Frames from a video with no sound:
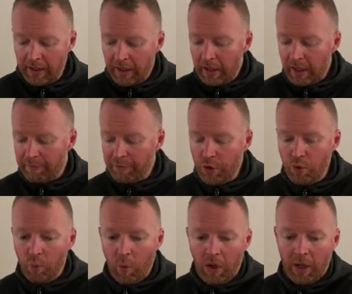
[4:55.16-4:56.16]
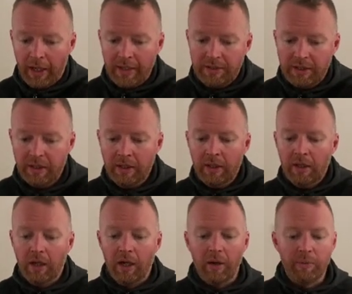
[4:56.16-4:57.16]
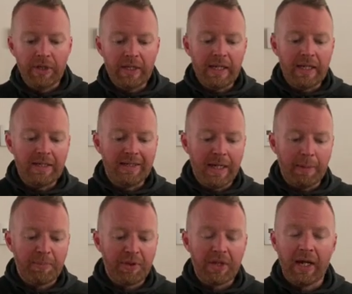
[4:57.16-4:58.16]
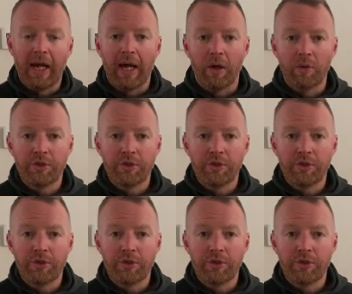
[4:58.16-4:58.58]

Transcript: If you want really in-depth how